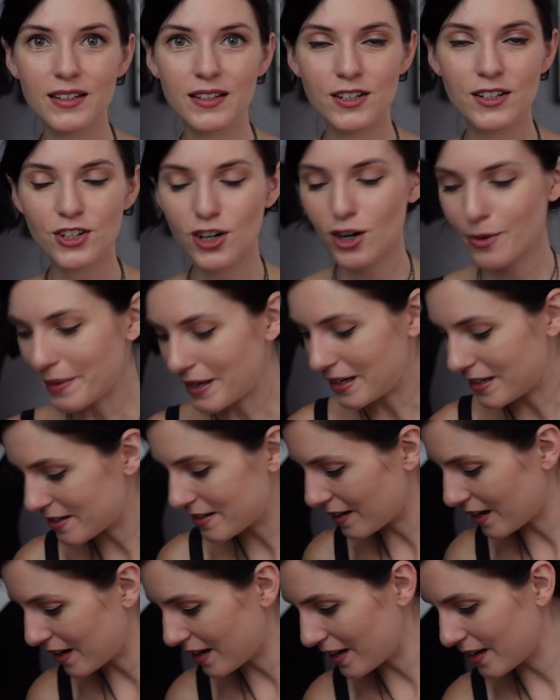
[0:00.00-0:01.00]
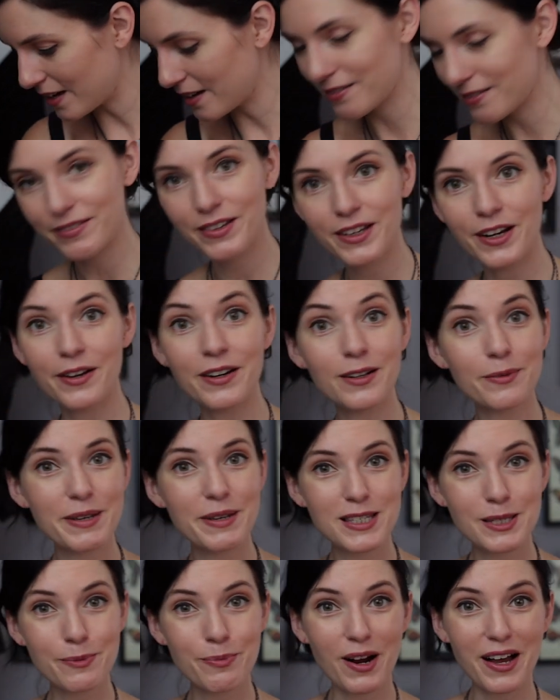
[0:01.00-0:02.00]
determined. You know, it'll be
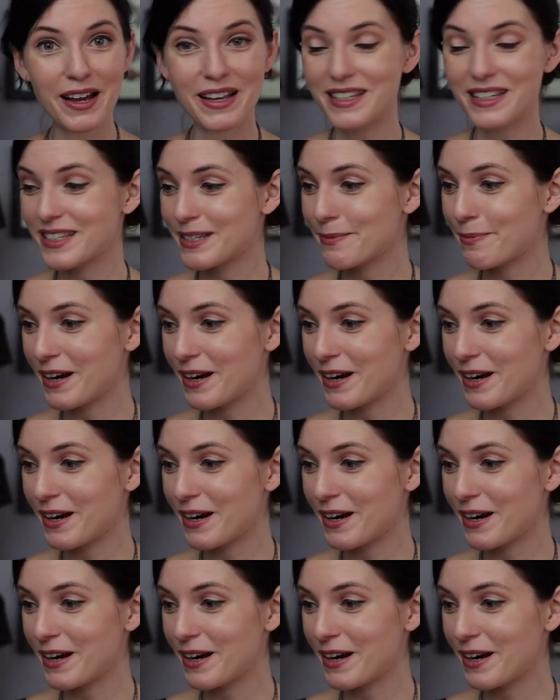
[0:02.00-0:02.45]
a surprise